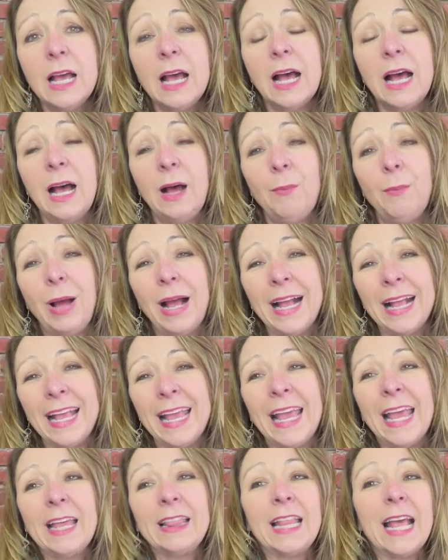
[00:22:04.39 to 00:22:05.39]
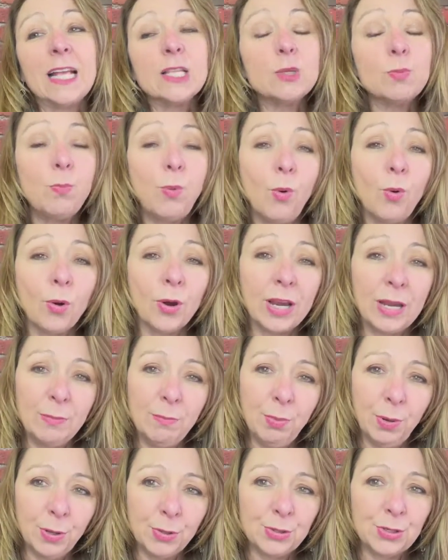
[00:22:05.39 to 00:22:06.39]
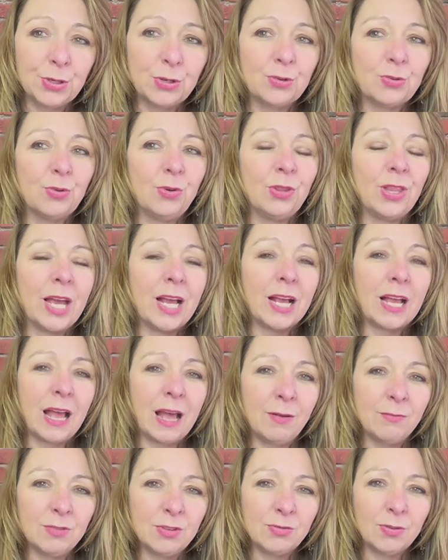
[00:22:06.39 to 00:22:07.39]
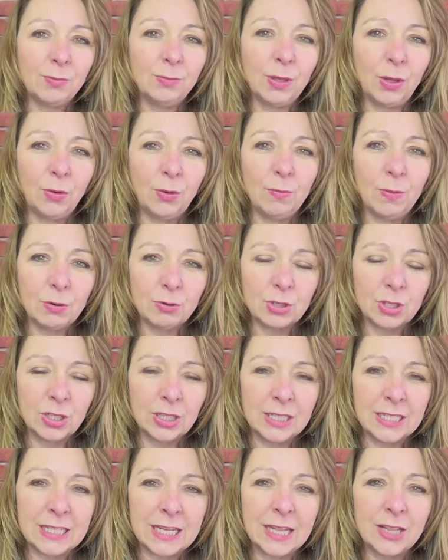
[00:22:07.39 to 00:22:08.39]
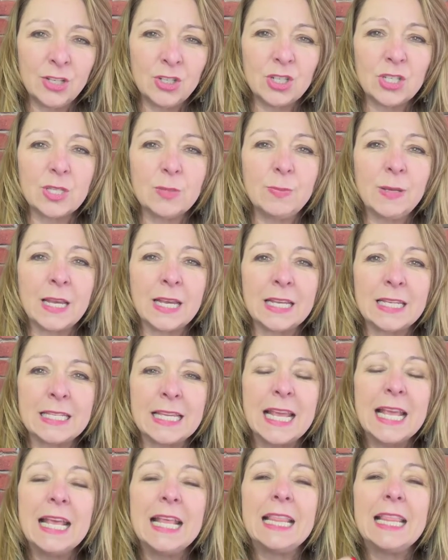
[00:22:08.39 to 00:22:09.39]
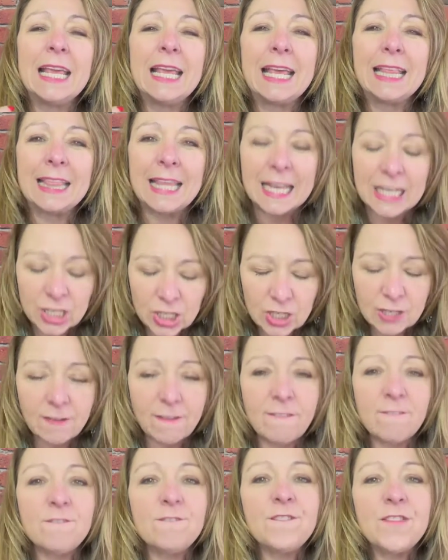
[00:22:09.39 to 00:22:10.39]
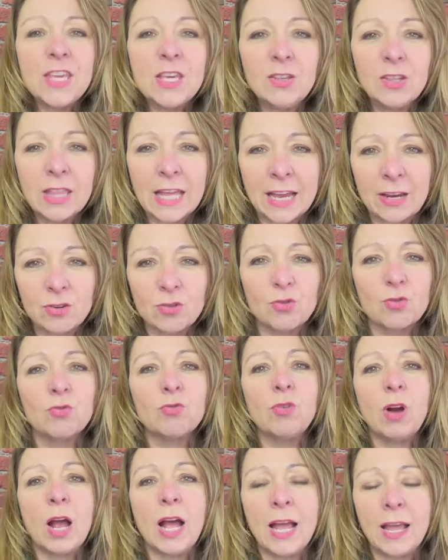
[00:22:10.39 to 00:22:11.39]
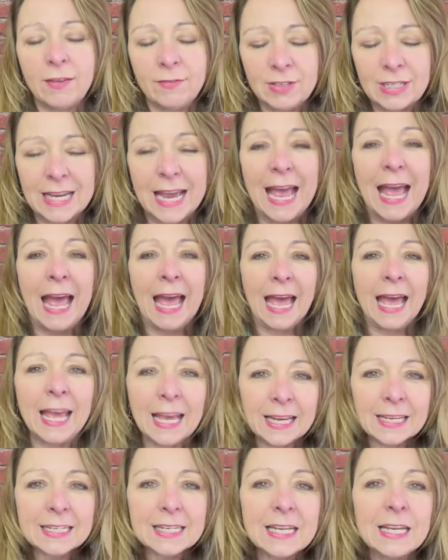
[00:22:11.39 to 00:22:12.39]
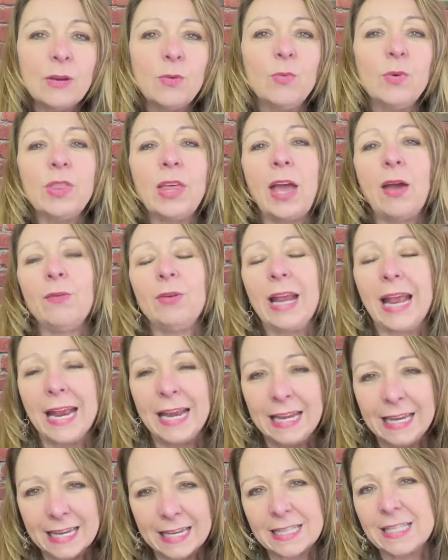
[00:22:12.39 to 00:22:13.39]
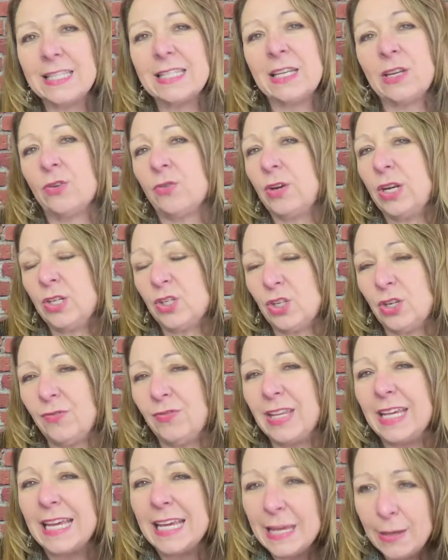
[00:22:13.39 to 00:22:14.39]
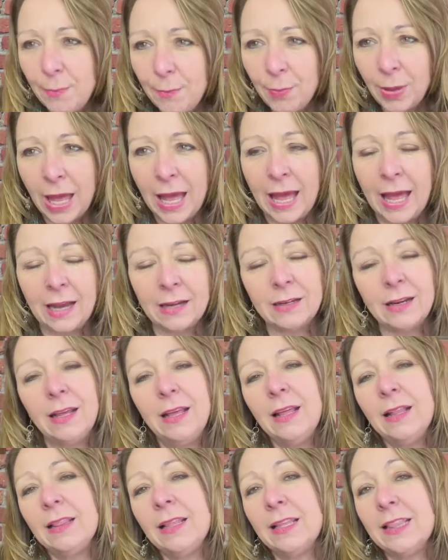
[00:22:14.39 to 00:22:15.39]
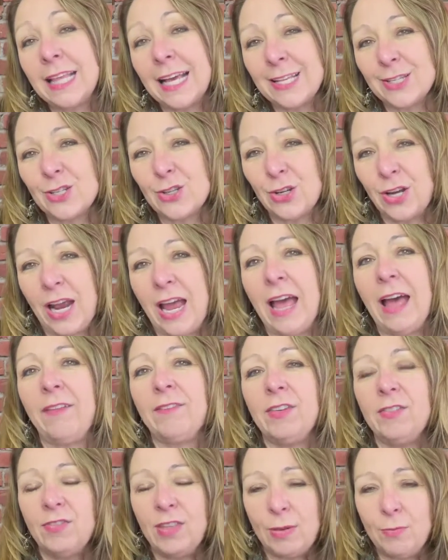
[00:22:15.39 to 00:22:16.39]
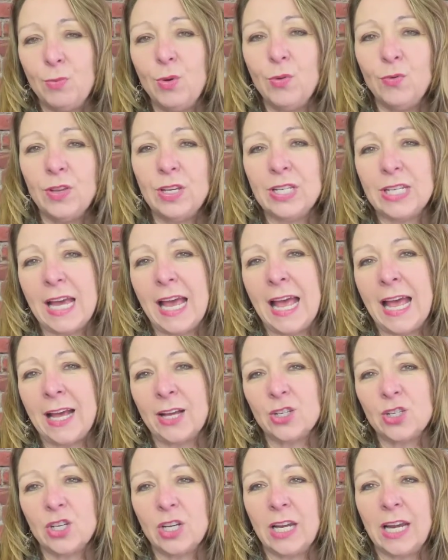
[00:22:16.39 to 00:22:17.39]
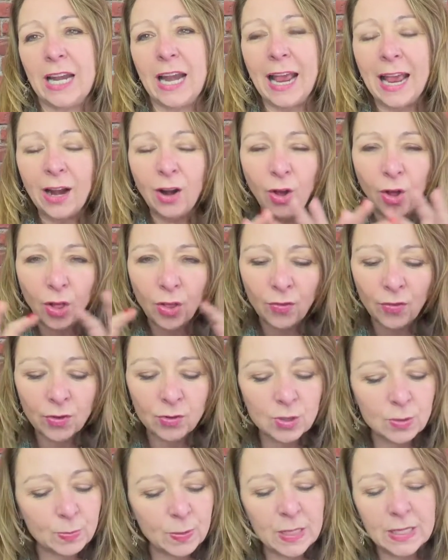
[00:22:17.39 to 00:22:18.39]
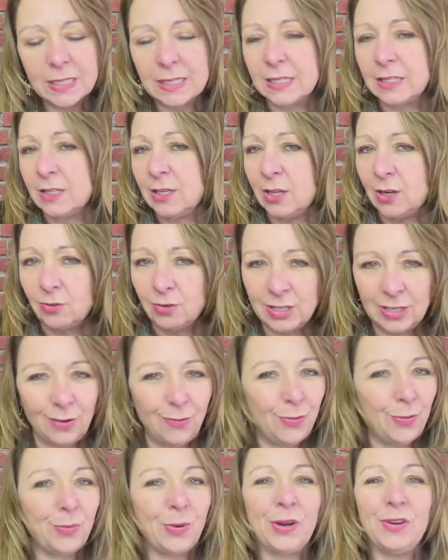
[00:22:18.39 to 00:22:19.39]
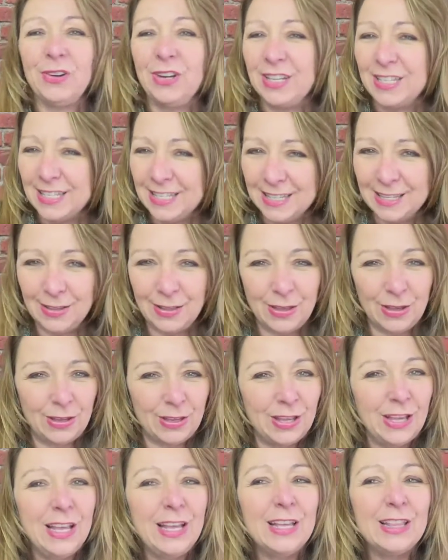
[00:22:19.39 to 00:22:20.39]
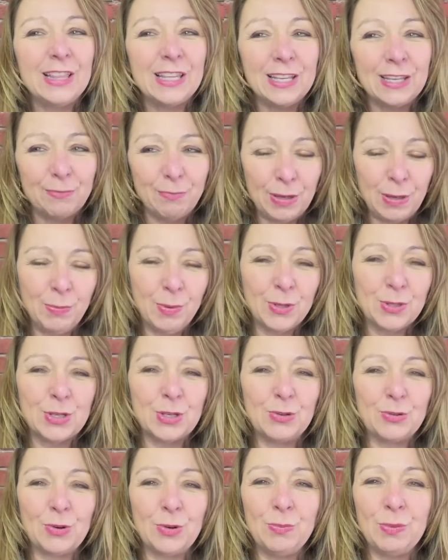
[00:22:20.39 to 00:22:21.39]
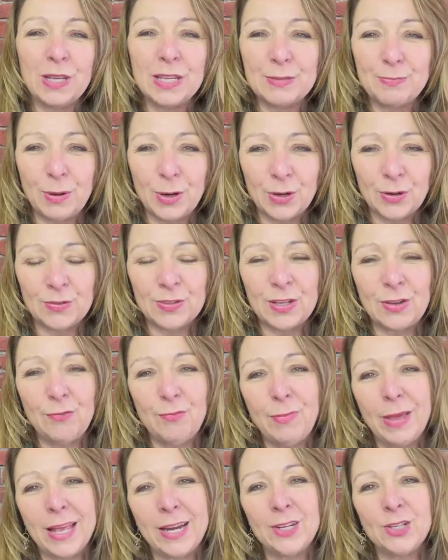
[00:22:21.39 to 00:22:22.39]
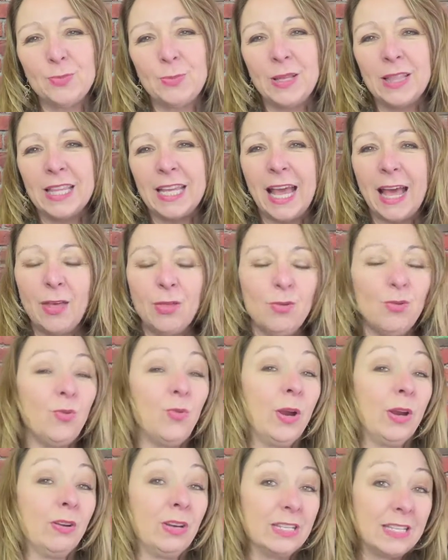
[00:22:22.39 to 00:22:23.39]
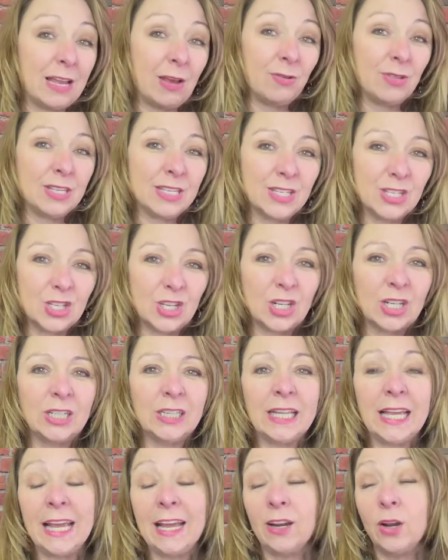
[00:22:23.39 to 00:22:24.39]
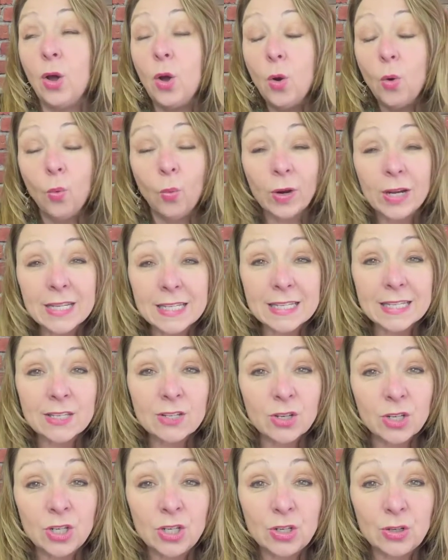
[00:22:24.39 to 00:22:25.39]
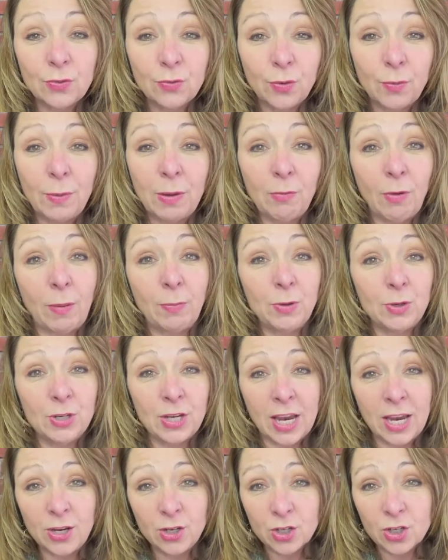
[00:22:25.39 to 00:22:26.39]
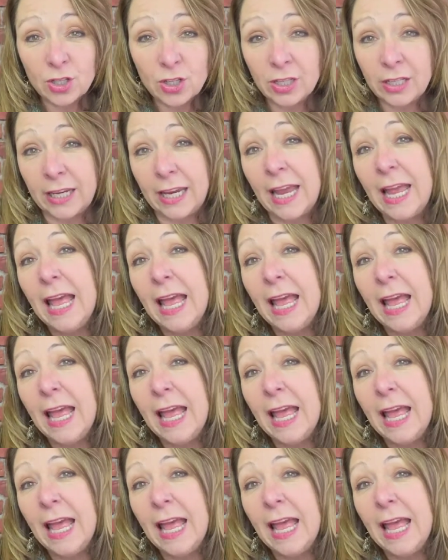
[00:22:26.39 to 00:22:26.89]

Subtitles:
Again, that's poor impulse control. That comes from low emotional intelligence because they just feel that drive to act without any consideration of the impact that that's going to have if they move into action. And all of those pieces, self-awareness, the impulse control being part of self-management, the other awareness, how this is going to land, what is this going to do for me reputationally?